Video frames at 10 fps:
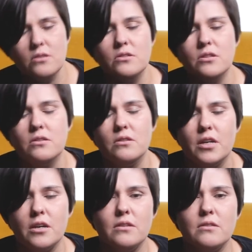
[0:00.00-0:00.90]
just
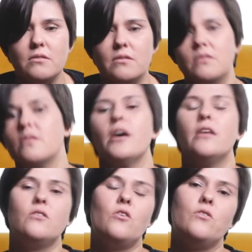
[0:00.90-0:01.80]
like I
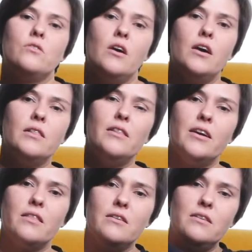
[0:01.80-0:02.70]
had it on, I
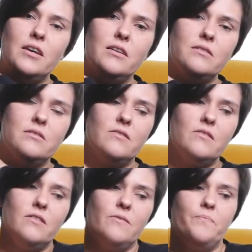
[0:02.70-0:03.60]
like that it has
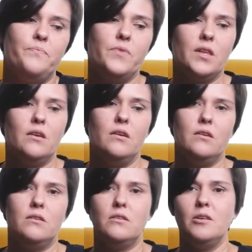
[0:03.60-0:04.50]
this um,
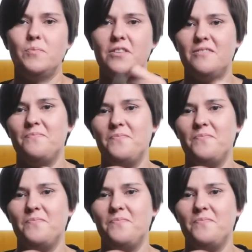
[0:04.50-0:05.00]
tips